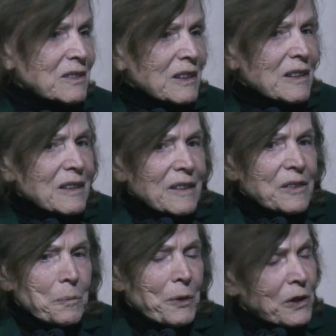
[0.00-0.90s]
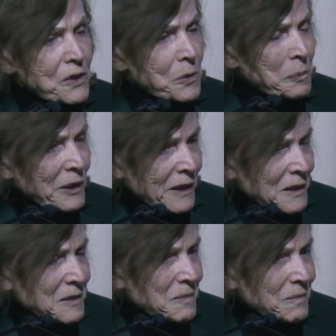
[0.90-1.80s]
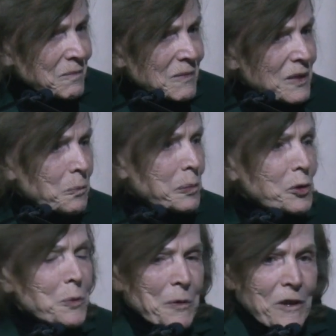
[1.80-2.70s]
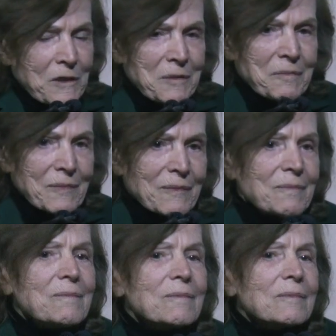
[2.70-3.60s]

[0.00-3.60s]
at the part of the planet, the blue part,